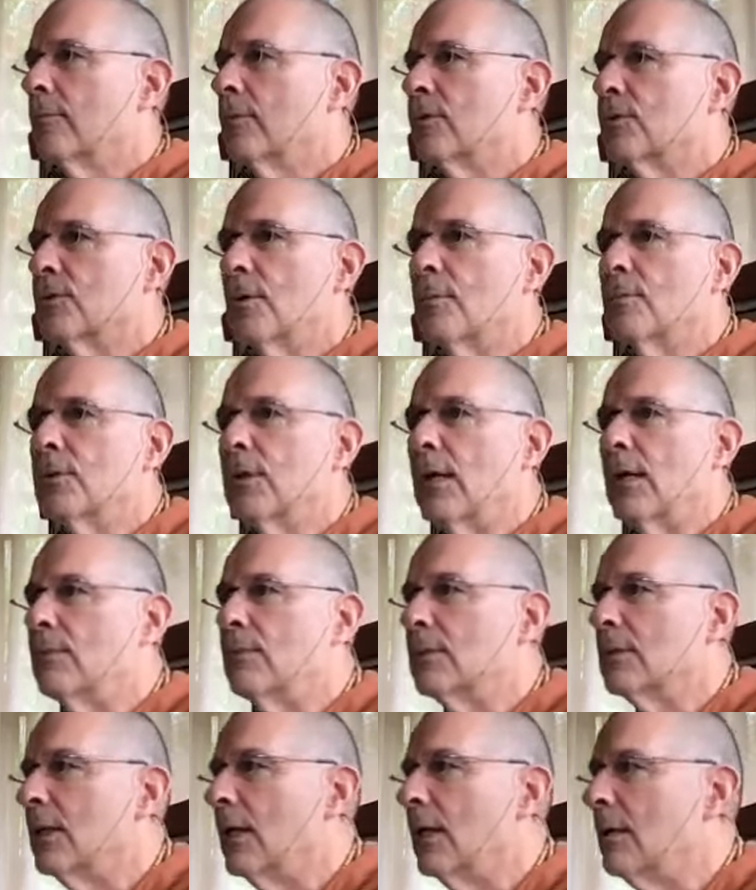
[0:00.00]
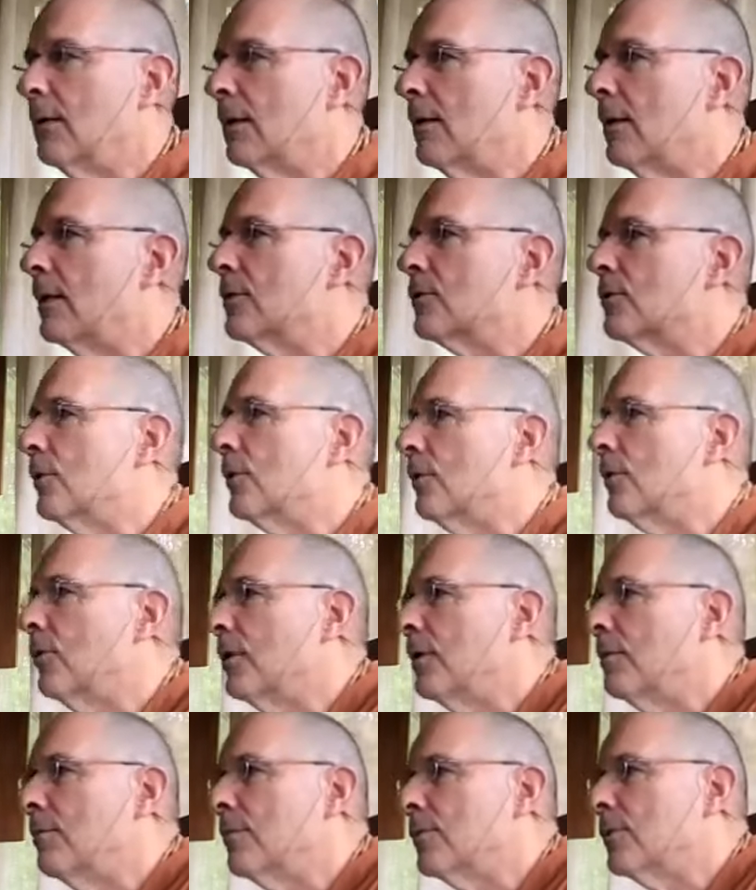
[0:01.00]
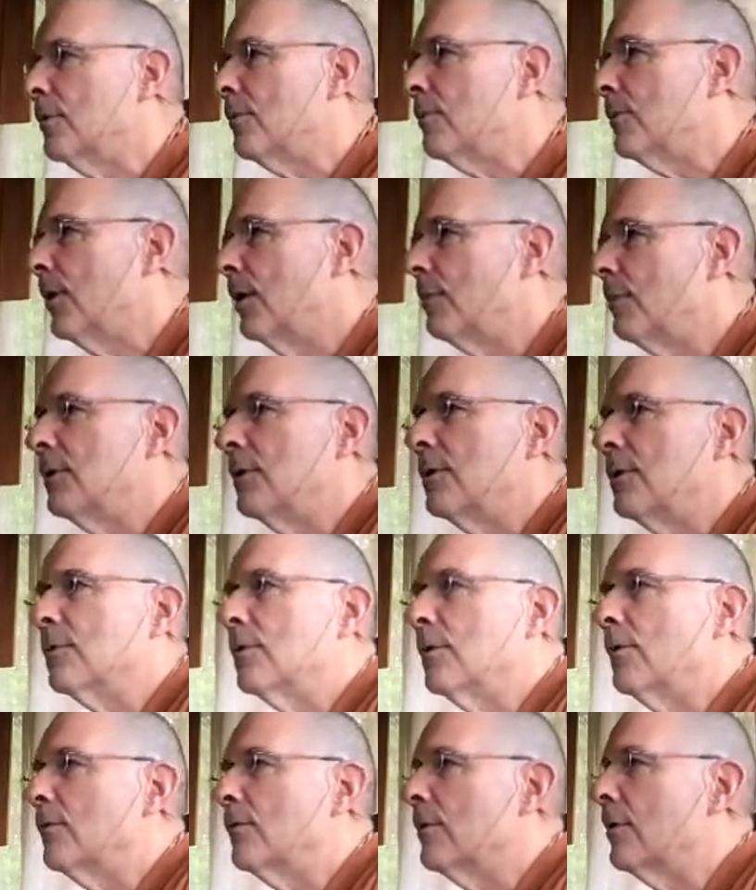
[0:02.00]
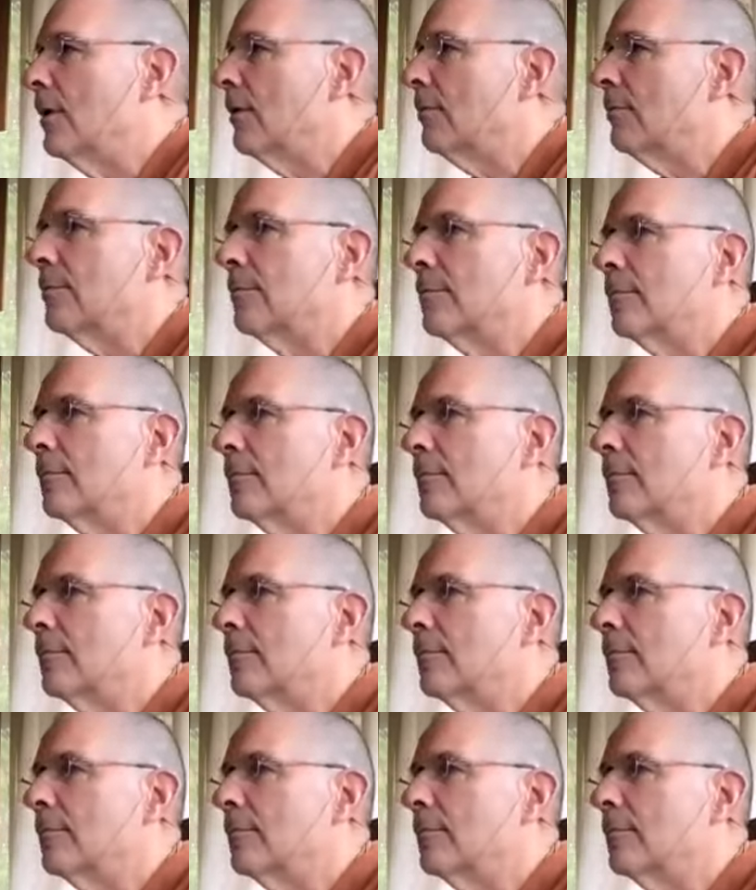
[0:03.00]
Sometimes, again, they serve him, sometimes he serves them.